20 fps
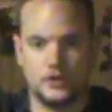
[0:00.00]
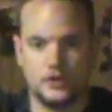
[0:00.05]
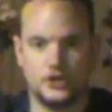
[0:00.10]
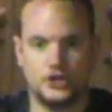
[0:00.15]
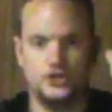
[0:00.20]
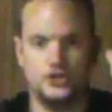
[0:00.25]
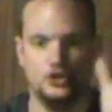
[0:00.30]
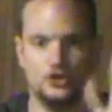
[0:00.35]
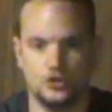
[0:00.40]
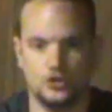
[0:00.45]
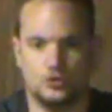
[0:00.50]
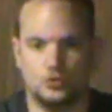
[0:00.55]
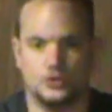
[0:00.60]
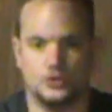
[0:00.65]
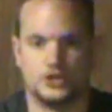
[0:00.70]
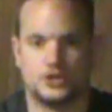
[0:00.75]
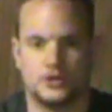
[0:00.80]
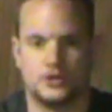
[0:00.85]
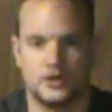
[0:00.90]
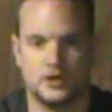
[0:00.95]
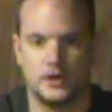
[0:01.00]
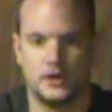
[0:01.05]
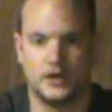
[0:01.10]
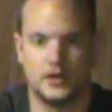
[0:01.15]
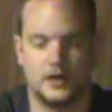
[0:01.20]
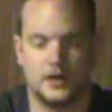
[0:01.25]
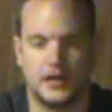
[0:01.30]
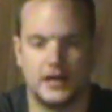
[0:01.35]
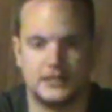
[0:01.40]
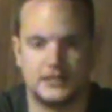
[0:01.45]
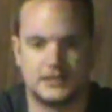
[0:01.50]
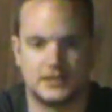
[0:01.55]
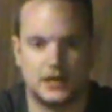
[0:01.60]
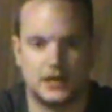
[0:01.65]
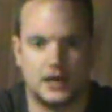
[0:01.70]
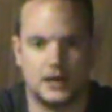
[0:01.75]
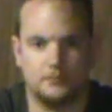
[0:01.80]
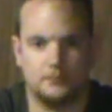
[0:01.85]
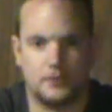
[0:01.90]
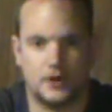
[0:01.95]
Huge! At
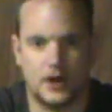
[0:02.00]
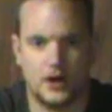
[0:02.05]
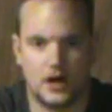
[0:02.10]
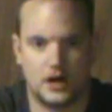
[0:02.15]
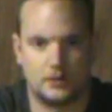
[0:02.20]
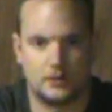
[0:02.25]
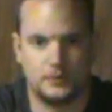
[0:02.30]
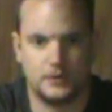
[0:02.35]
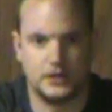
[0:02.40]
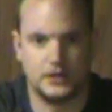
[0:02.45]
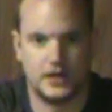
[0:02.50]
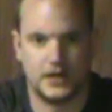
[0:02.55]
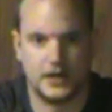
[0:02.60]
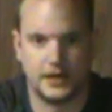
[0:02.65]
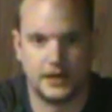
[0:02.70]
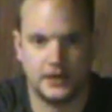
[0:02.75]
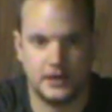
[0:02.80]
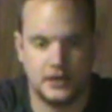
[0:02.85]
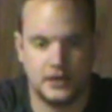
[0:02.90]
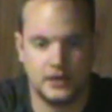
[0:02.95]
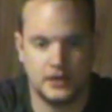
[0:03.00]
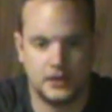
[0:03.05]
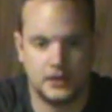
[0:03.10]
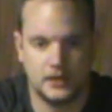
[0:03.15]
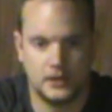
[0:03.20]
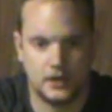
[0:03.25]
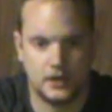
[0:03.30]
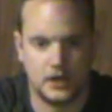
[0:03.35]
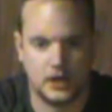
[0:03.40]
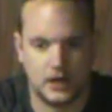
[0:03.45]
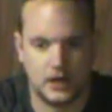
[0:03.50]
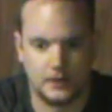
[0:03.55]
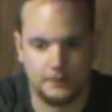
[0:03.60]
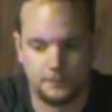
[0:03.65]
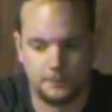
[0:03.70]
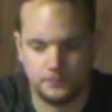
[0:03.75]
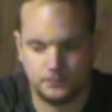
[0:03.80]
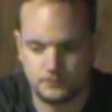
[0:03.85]
Monaca, PA.